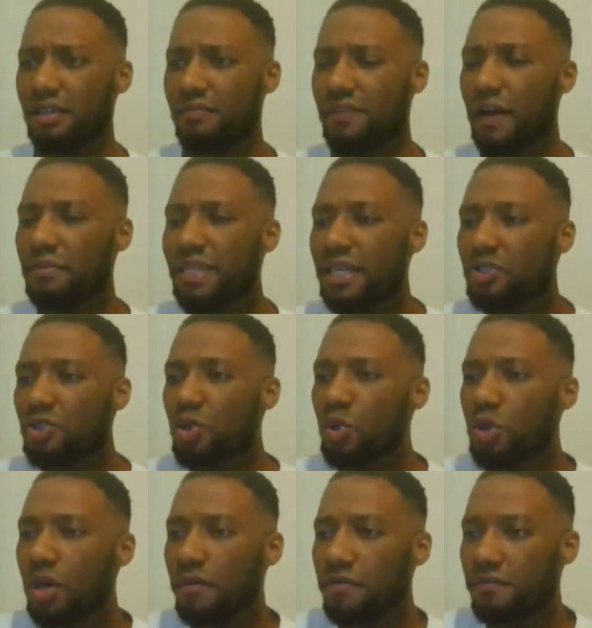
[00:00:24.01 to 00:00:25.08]
Fam, they're too
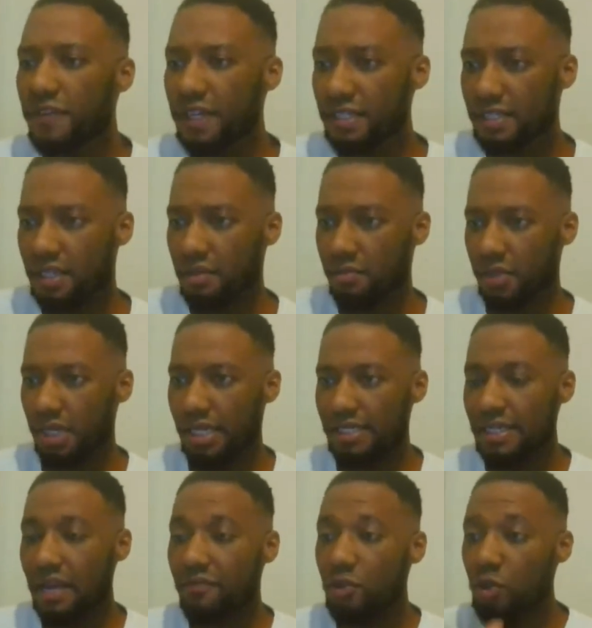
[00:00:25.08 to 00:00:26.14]
conflicting, blood. It's
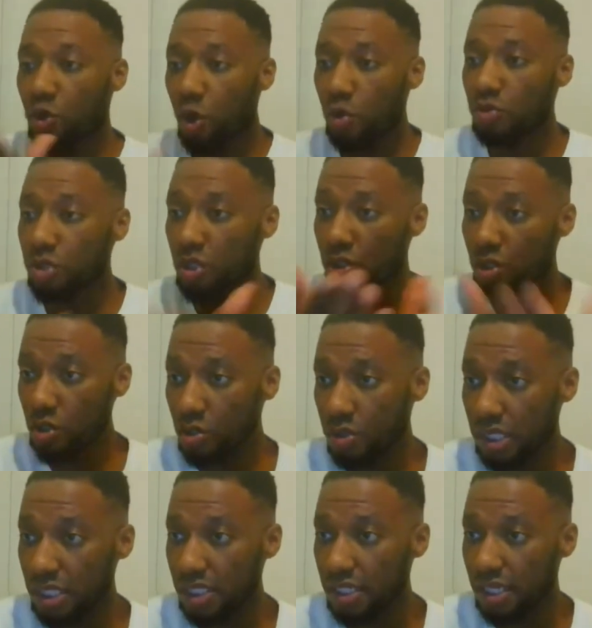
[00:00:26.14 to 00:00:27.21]
either you go to
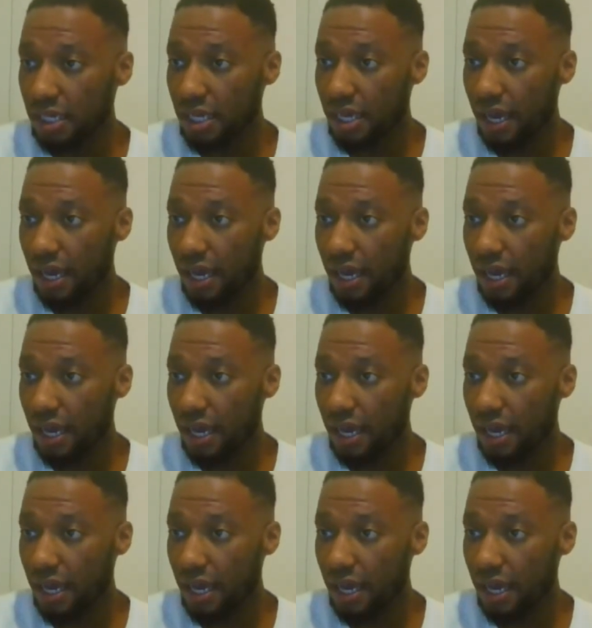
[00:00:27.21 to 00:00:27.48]
uni